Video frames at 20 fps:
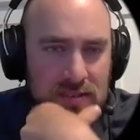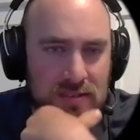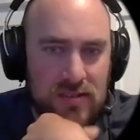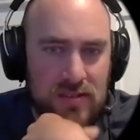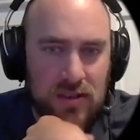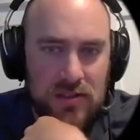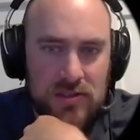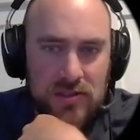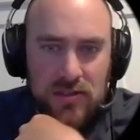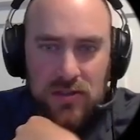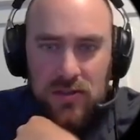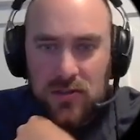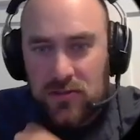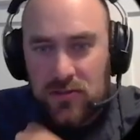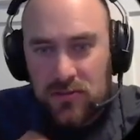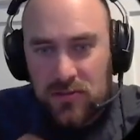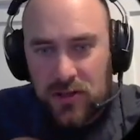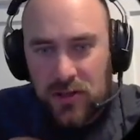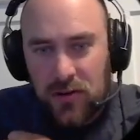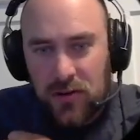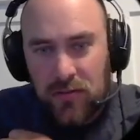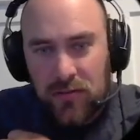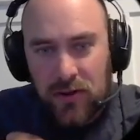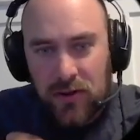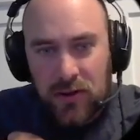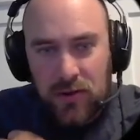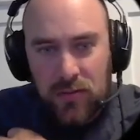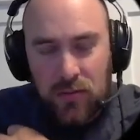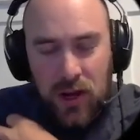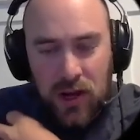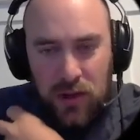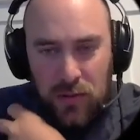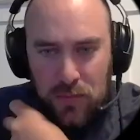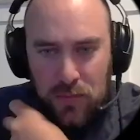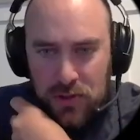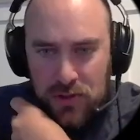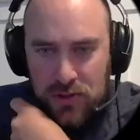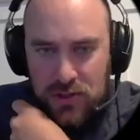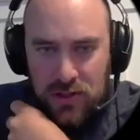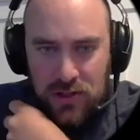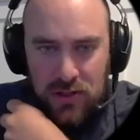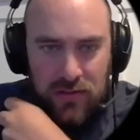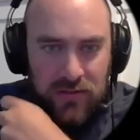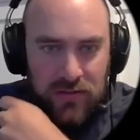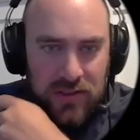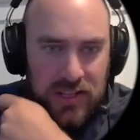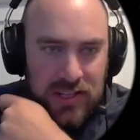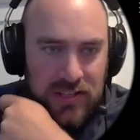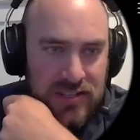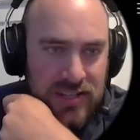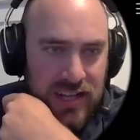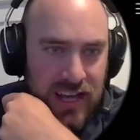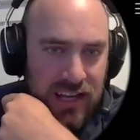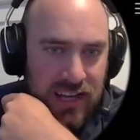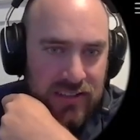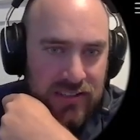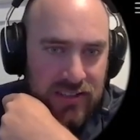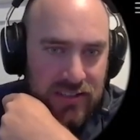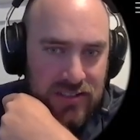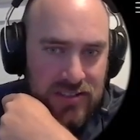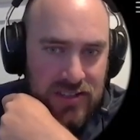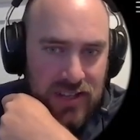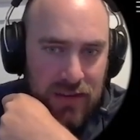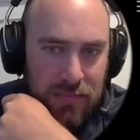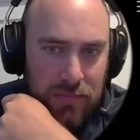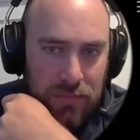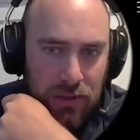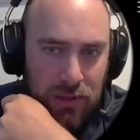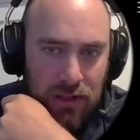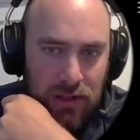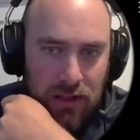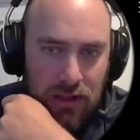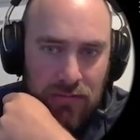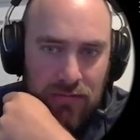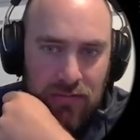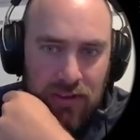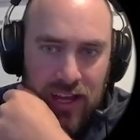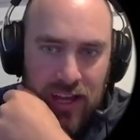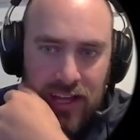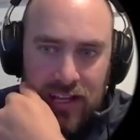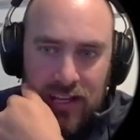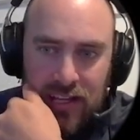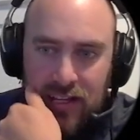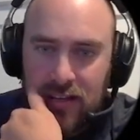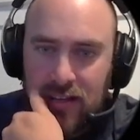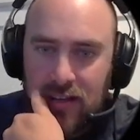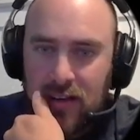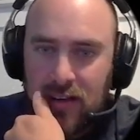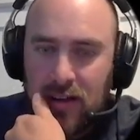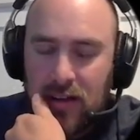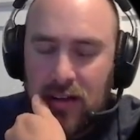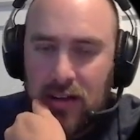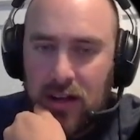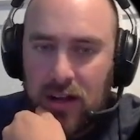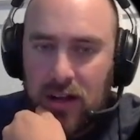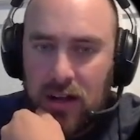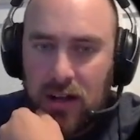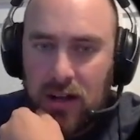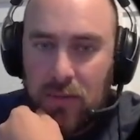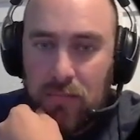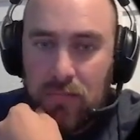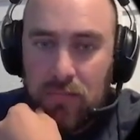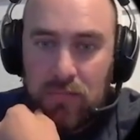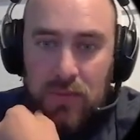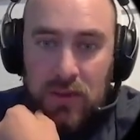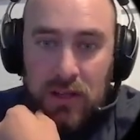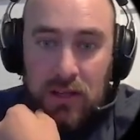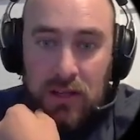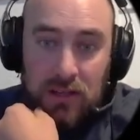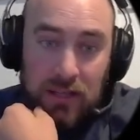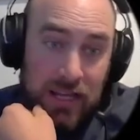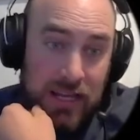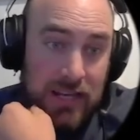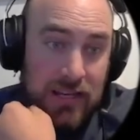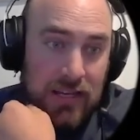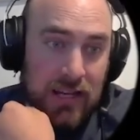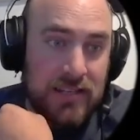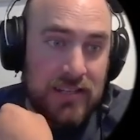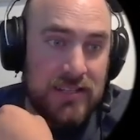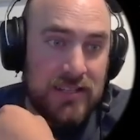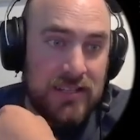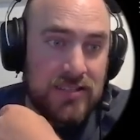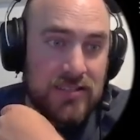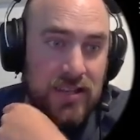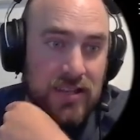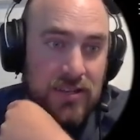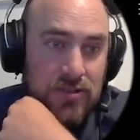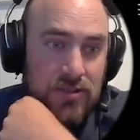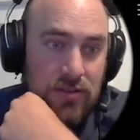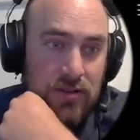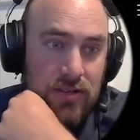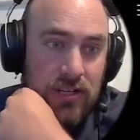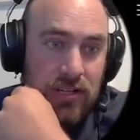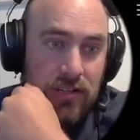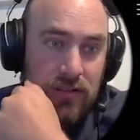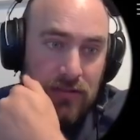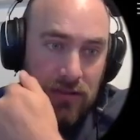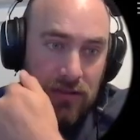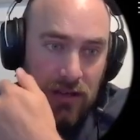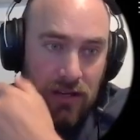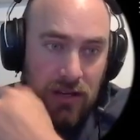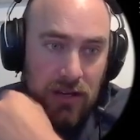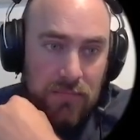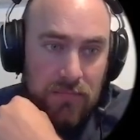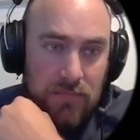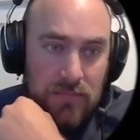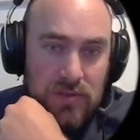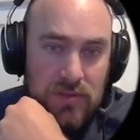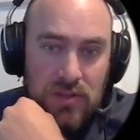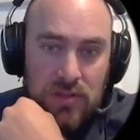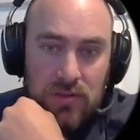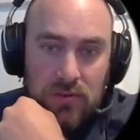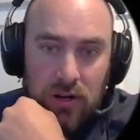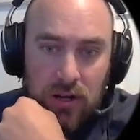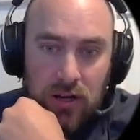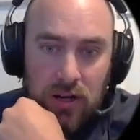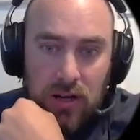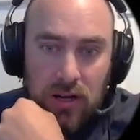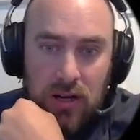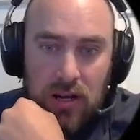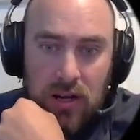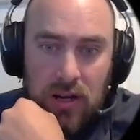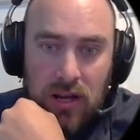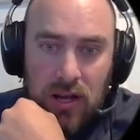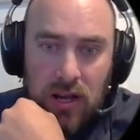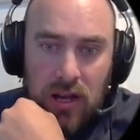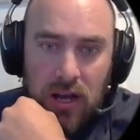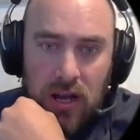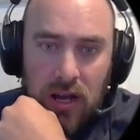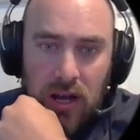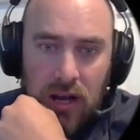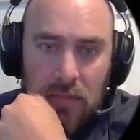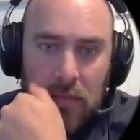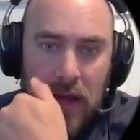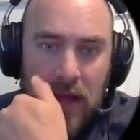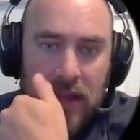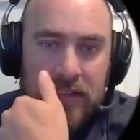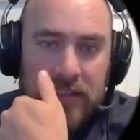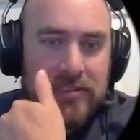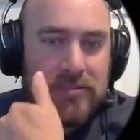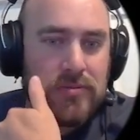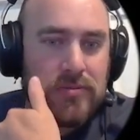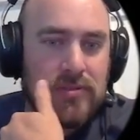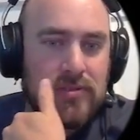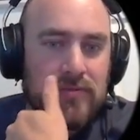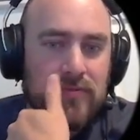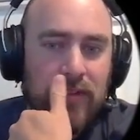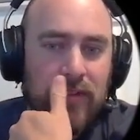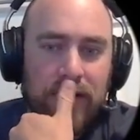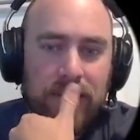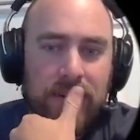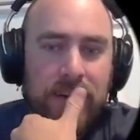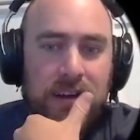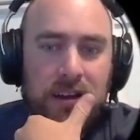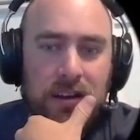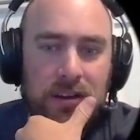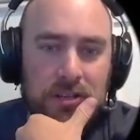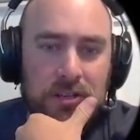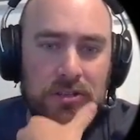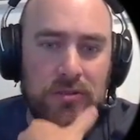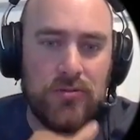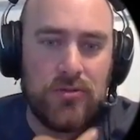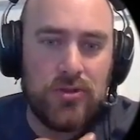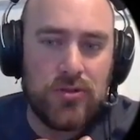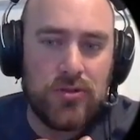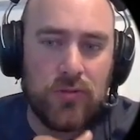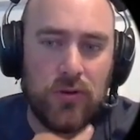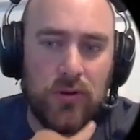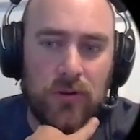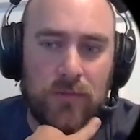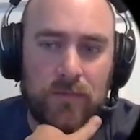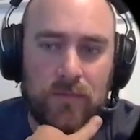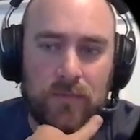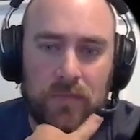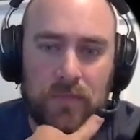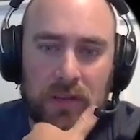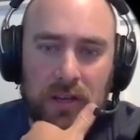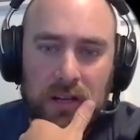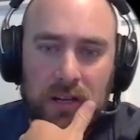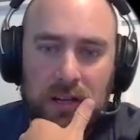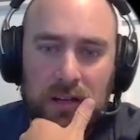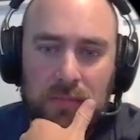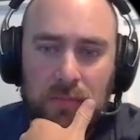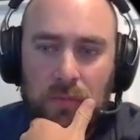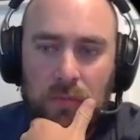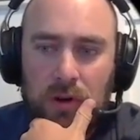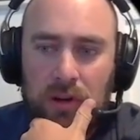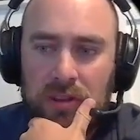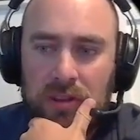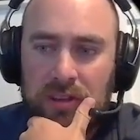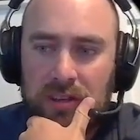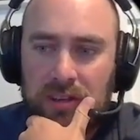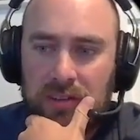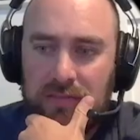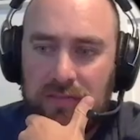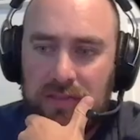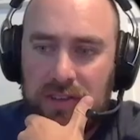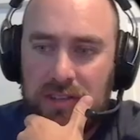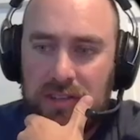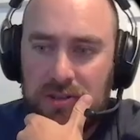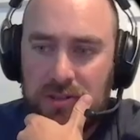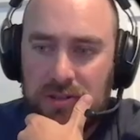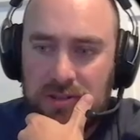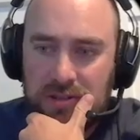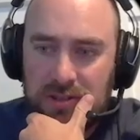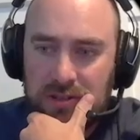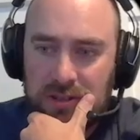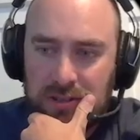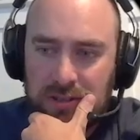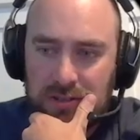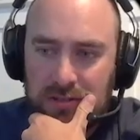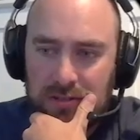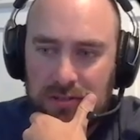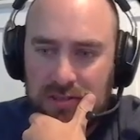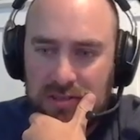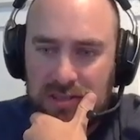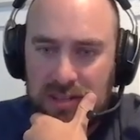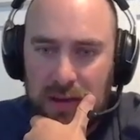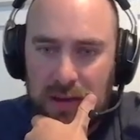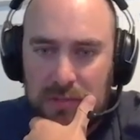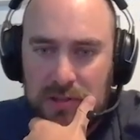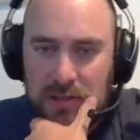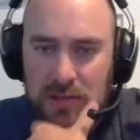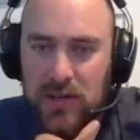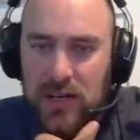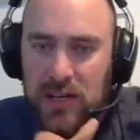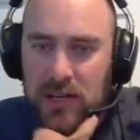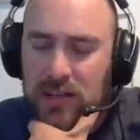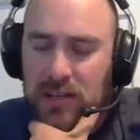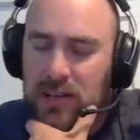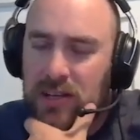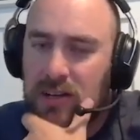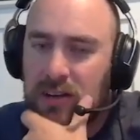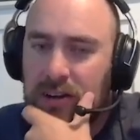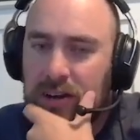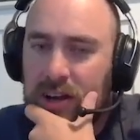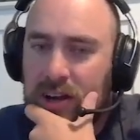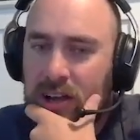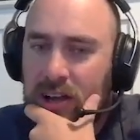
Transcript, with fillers: is also, you know, a very well-preserved, intact example of a um, late nineteenth century um, schooner. Um, and this one's very unusual. Um, one of the features, and I'll snap to it here,